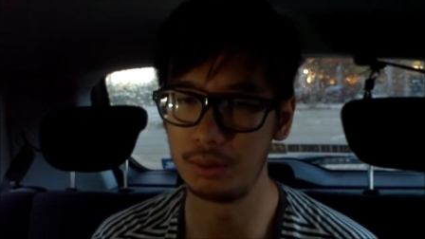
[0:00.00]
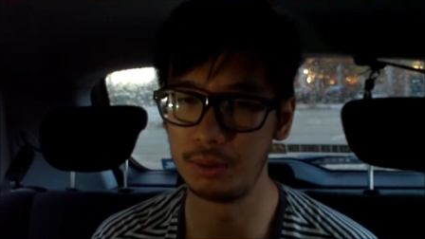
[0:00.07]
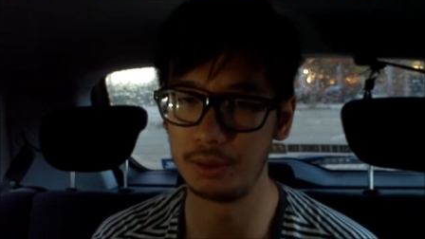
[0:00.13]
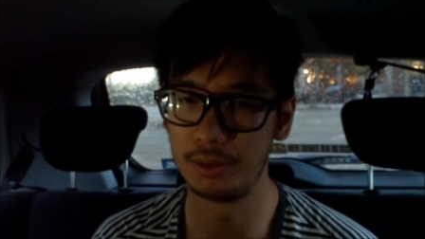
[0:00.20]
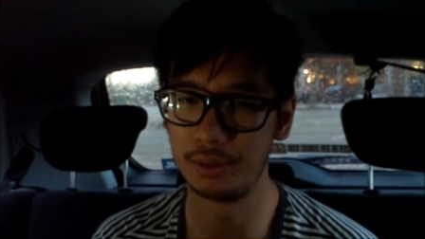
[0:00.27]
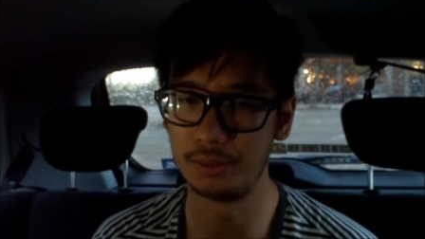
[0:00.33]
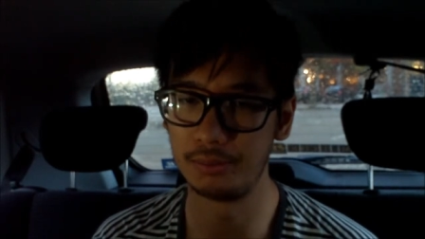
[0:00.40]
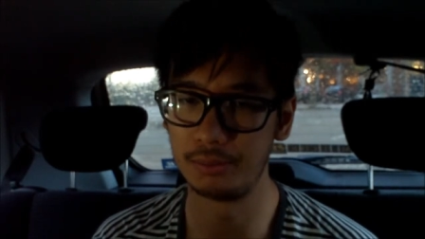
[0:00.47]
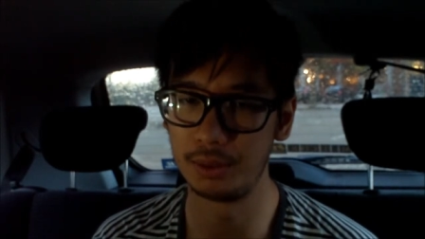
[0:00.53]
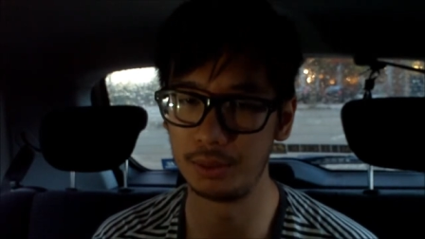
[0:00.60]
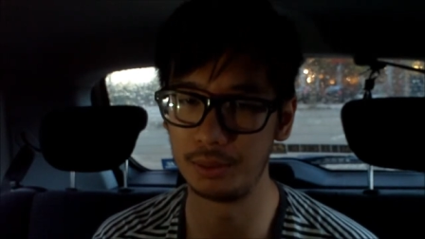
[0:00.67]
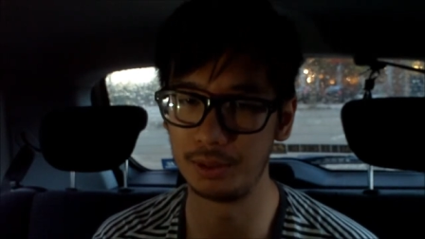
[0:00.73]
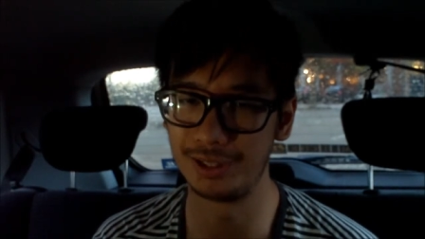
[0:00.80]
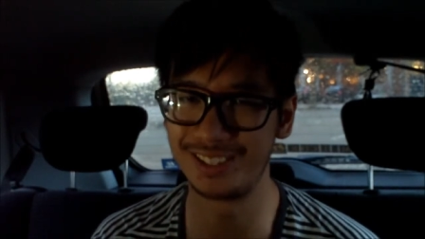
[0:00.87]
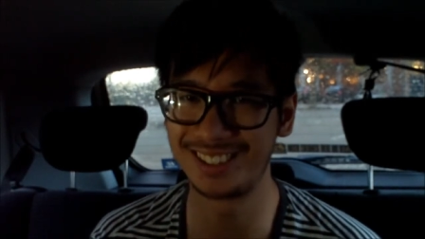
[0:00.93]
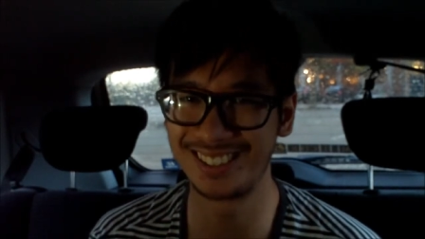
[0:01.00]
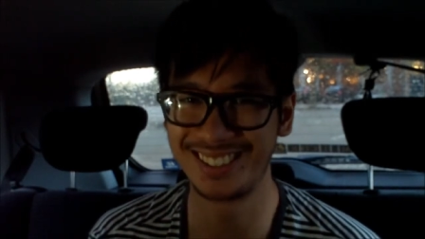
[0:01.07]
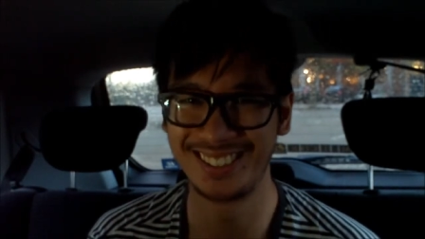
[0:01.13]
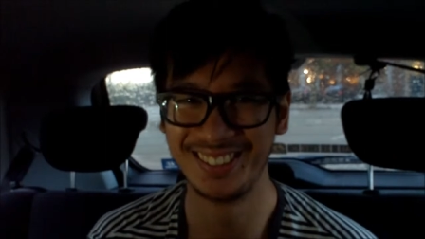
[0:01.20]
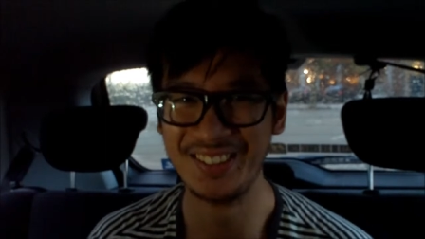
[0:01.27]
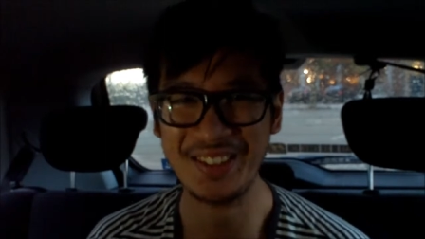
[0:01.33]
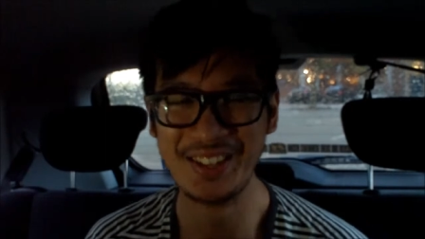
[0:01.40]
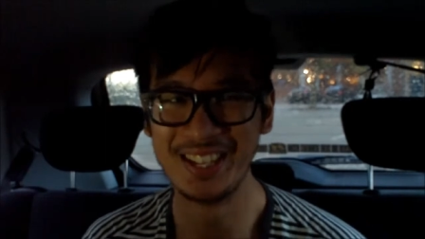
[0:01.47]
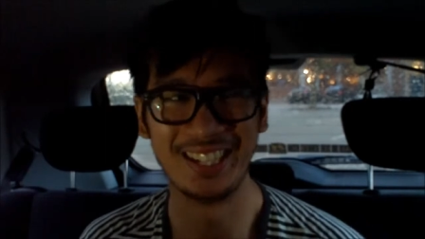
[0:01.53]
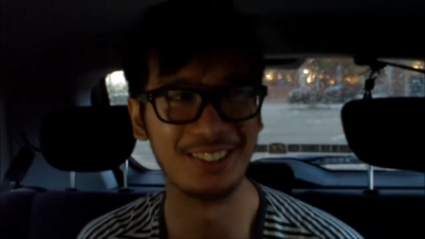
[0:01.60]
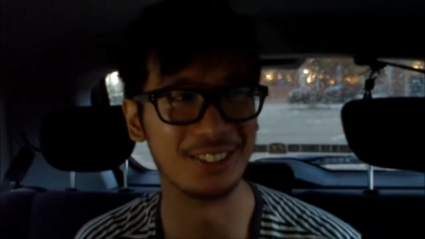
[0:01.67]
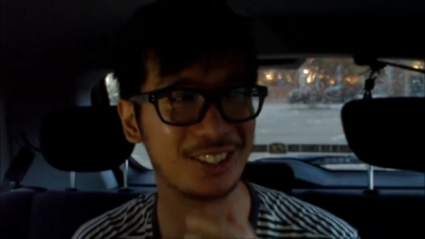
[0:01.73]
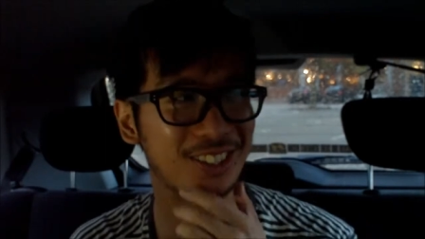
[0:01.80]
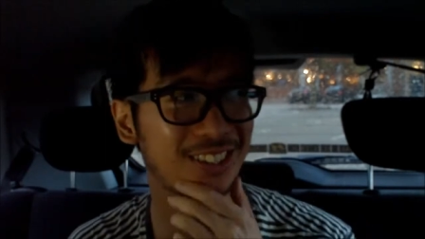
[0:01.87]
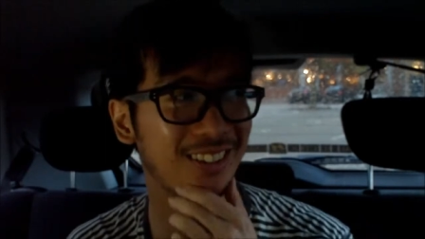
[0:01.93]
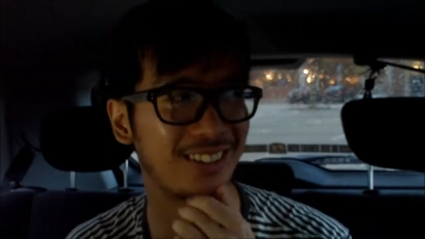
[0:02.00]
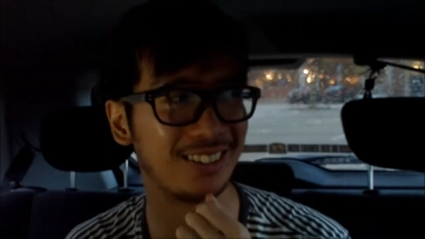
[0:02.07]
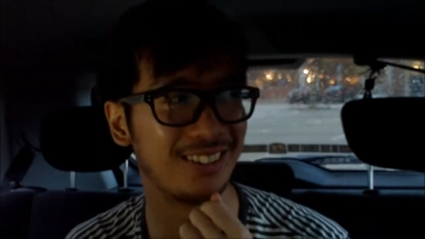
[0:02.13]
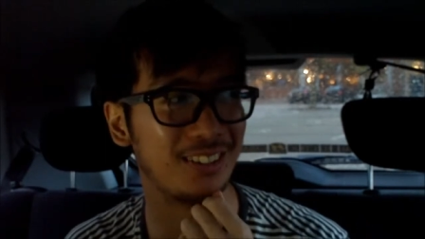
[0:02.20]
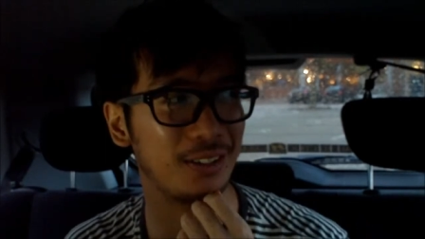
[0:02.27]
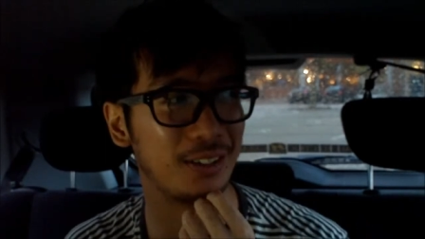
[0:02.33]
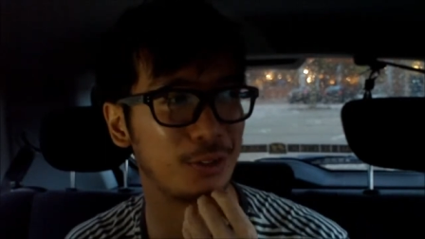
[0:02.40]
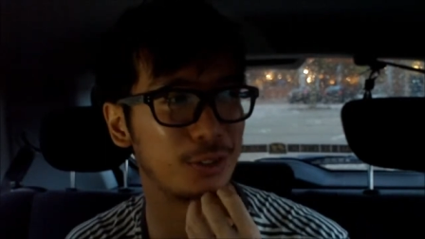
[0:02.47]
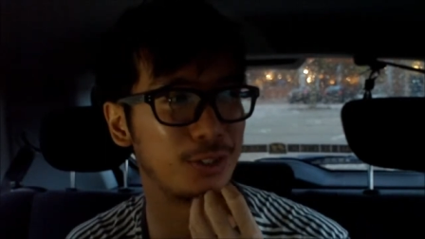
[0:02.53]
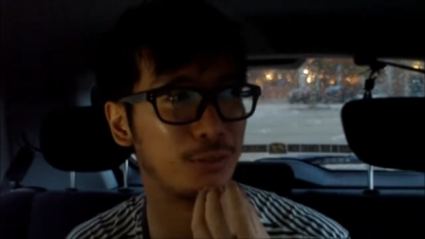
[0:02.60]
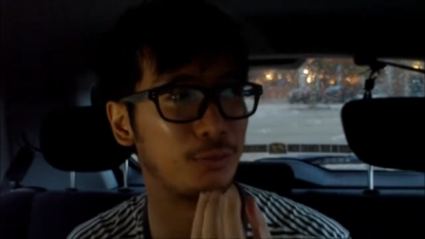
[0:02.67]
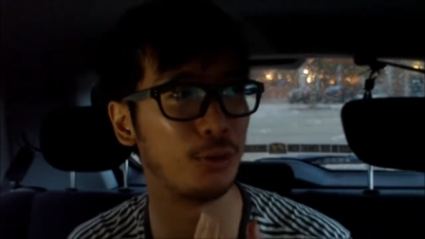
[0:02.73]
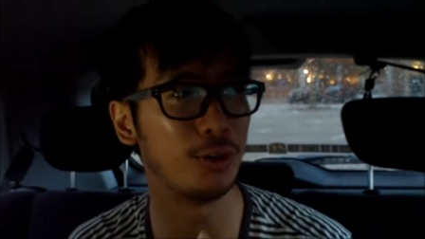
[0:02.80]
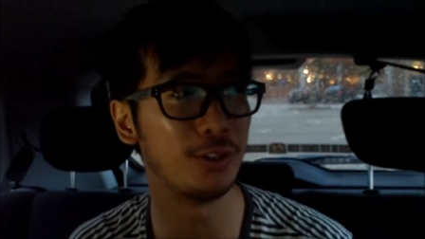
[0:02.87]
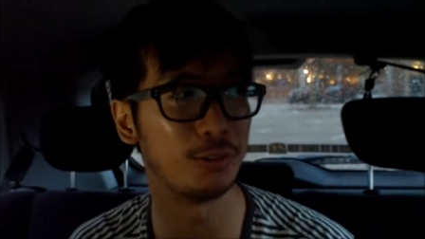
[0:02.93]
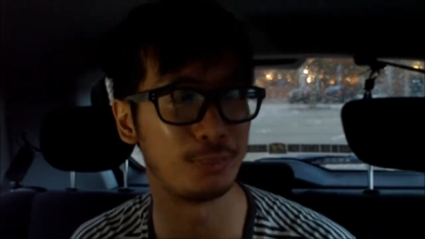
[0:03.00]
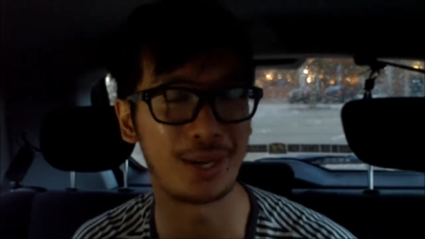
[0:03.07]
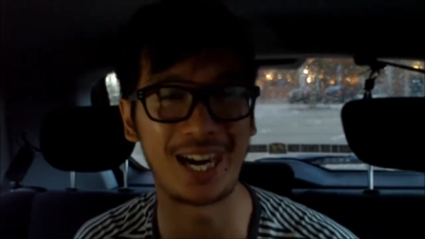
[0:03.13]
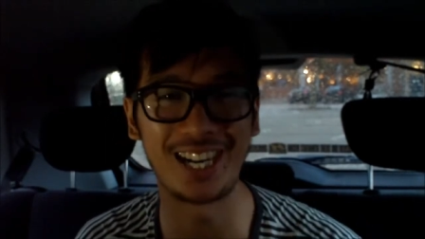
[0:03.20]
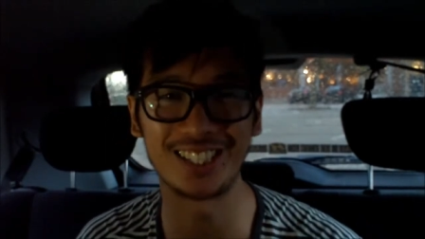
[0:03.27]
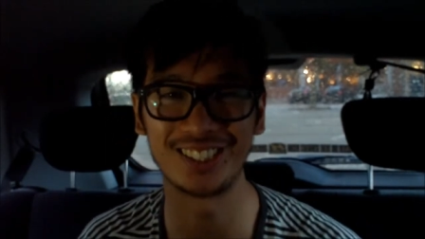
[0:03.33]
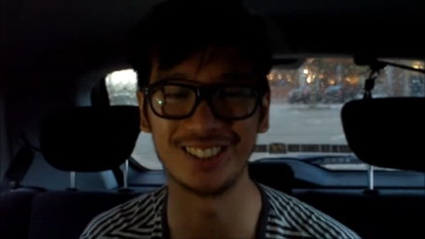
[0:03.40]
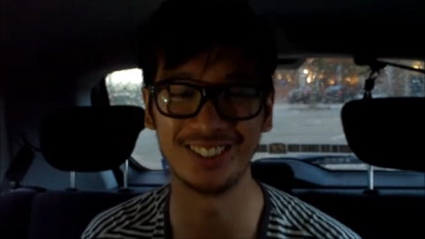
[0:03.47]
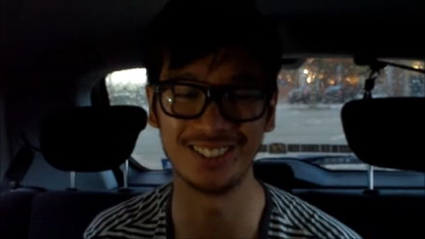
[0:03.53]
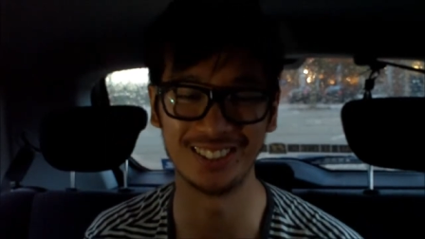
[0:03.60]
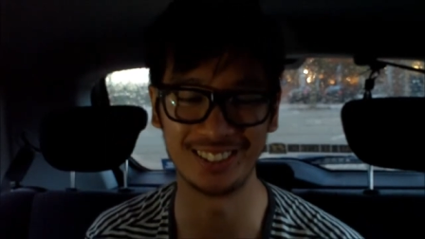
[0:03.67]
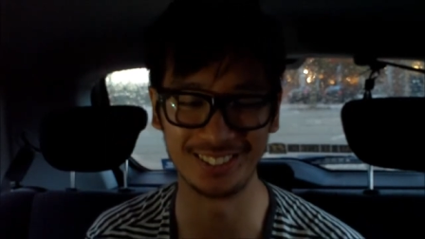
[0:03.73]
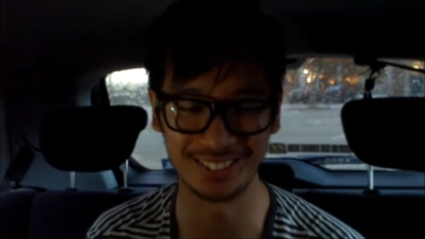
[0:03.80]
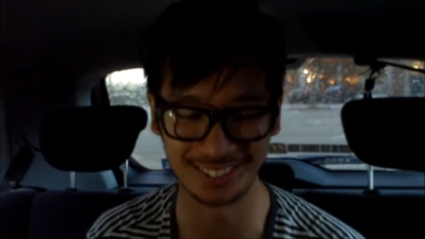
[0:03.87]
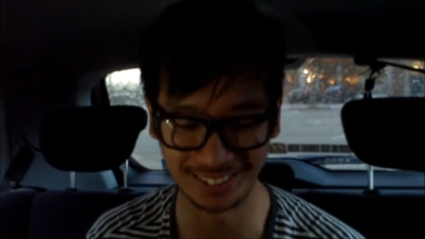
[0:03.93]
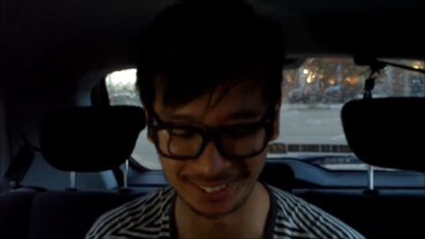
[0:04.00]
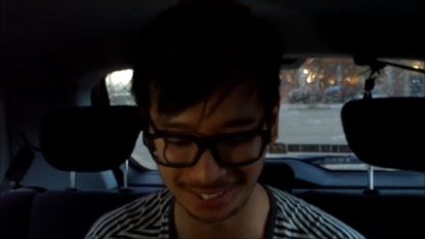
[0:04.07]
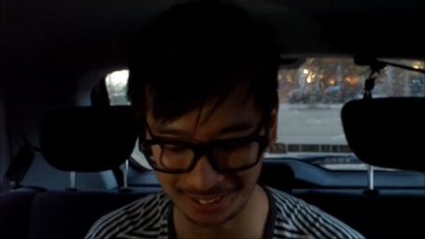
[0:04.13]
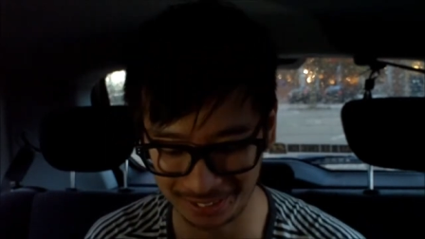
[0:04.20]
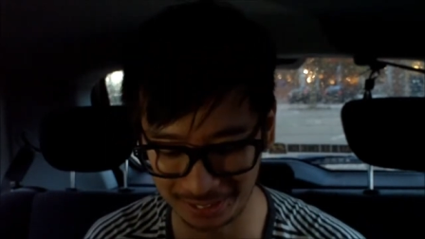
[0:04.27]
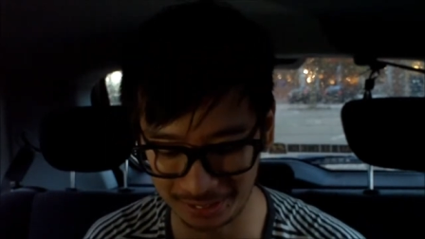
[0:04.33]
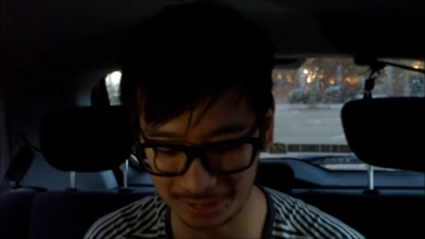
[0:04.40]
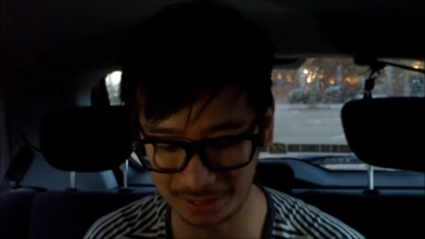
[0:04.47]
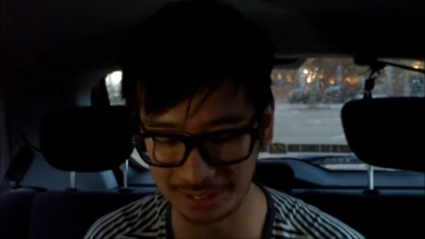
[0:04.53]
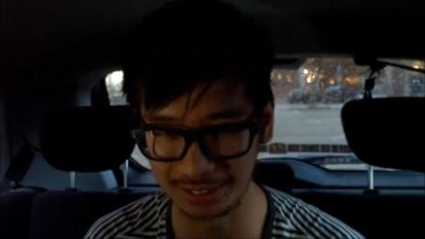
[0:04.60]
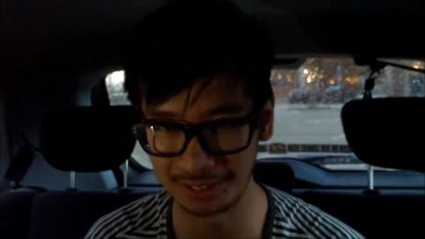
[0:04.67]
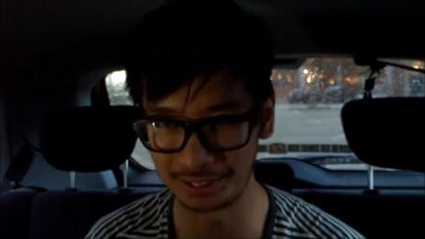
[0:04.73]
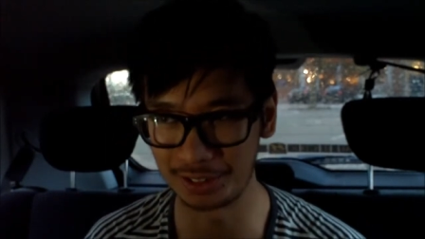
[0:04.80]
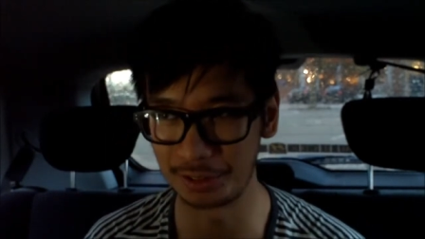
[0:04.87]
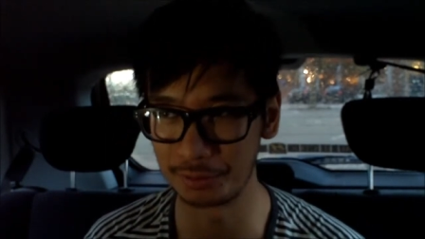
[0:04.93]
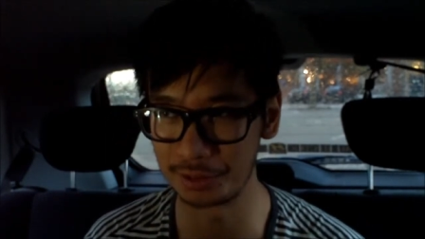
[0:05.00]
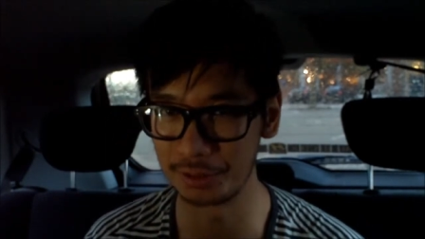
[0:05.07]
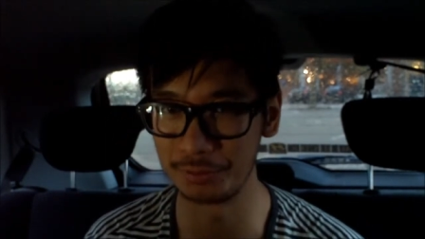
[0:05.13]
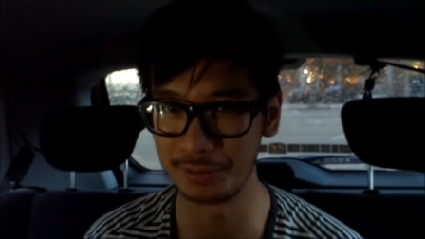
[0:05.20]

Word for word: I was just like, it was devoid of passion and, and, and, and kind of